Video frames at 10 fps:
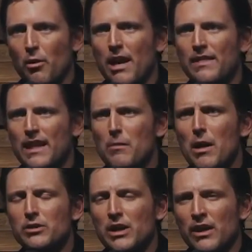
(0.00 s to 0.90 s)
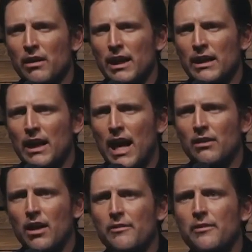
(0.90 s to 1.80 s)
more I think about John Lennon, I
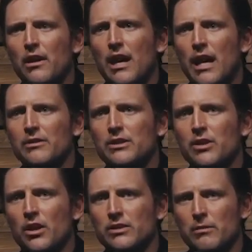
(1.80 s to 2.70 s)
love a lot of his songs.